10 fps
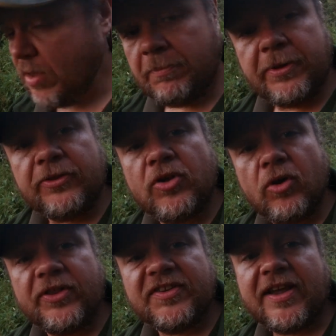but not
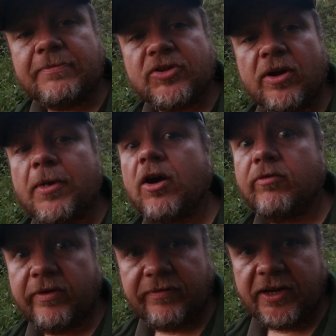at the same time
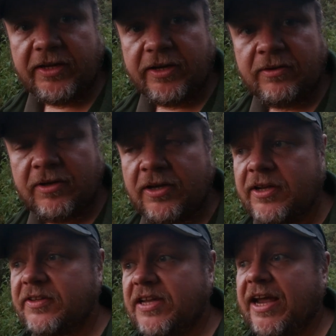overfeeding,
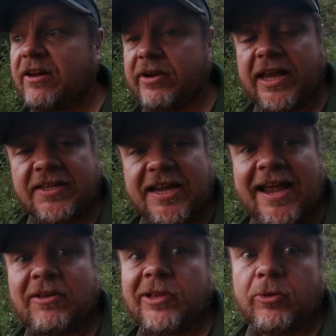tailoring it to
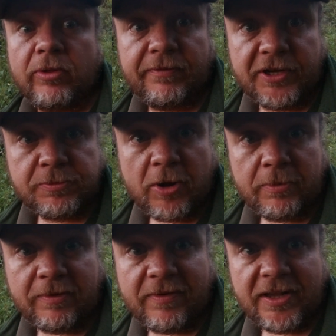how little the fish might
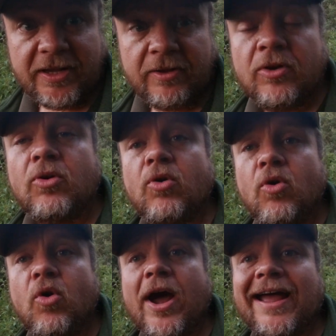be feeding
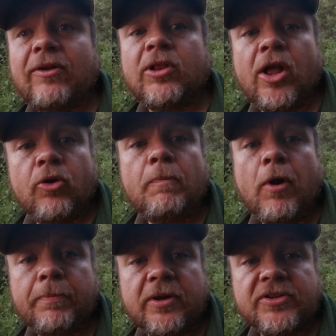or how low
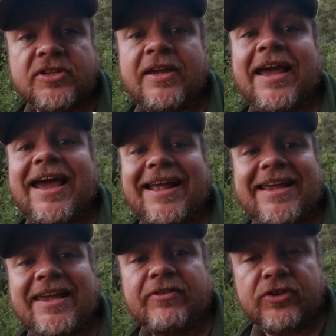populous any
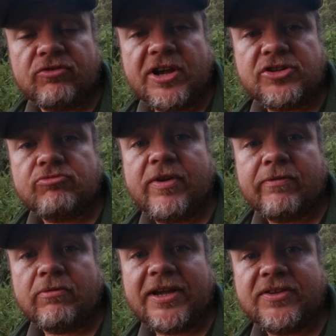given stretch of
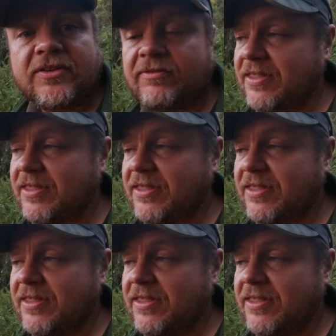river is.